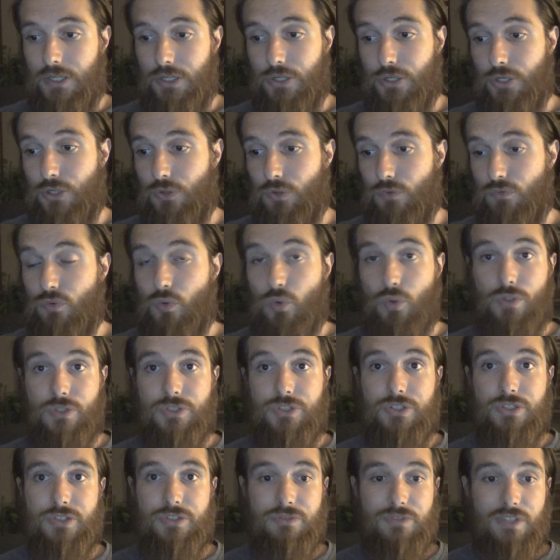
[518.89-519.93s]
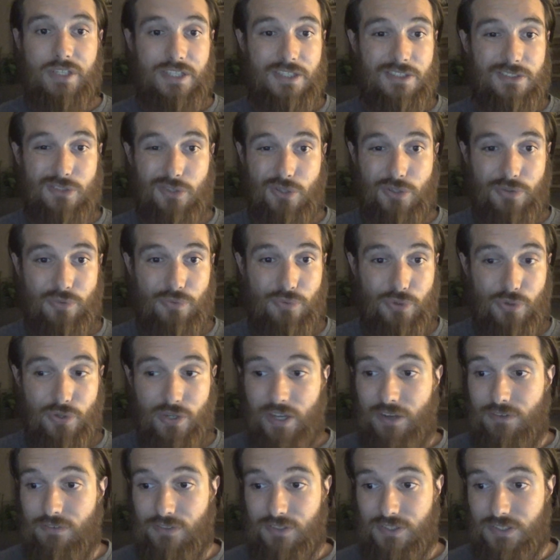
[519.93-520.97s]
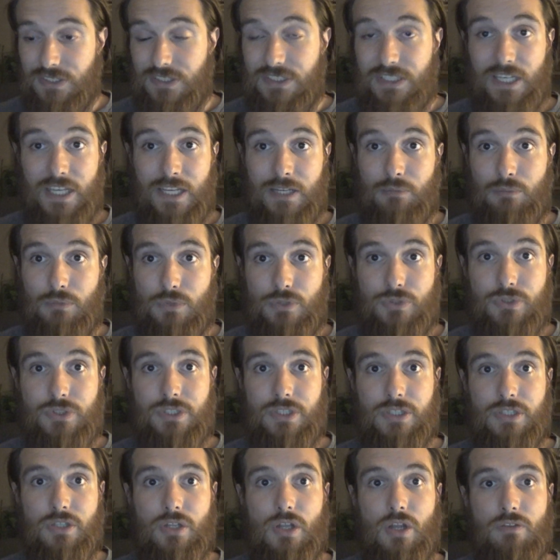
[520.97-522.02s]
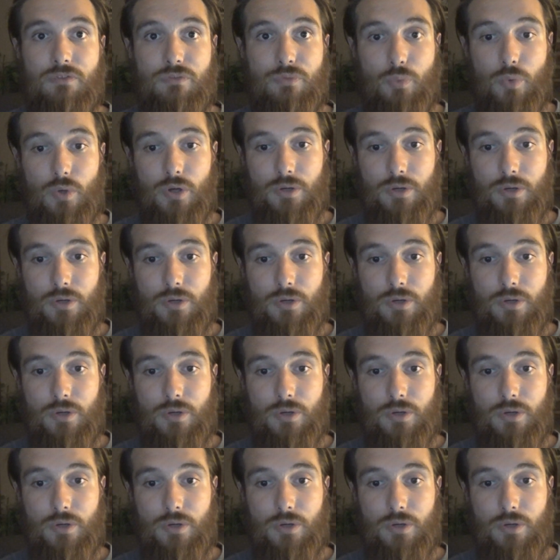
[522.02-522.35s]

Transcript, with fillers: You know, of course, things aren't really ever the same losing a loved